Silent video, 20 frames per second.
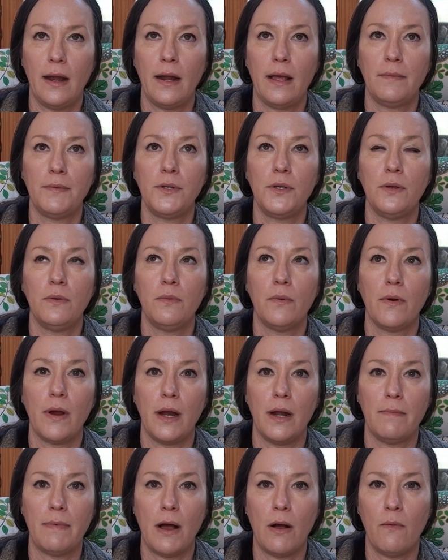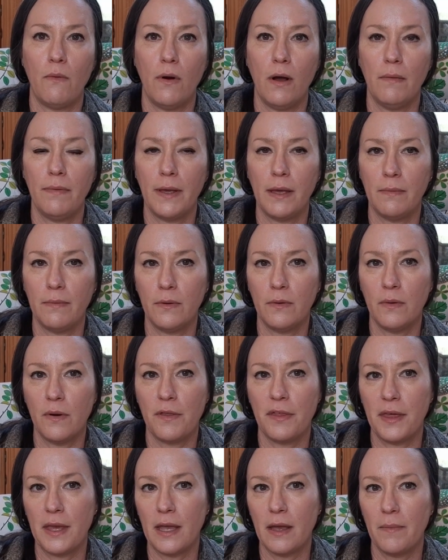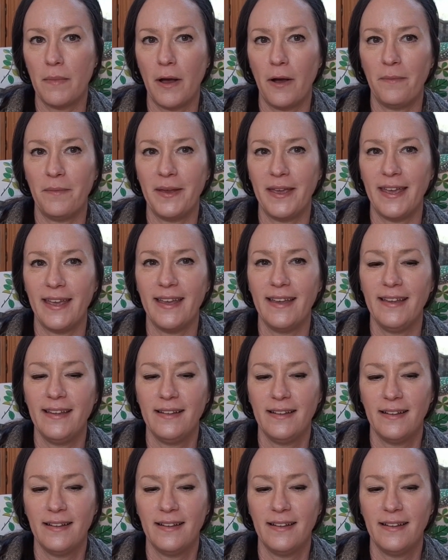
And I'm too worried about what people will think about me.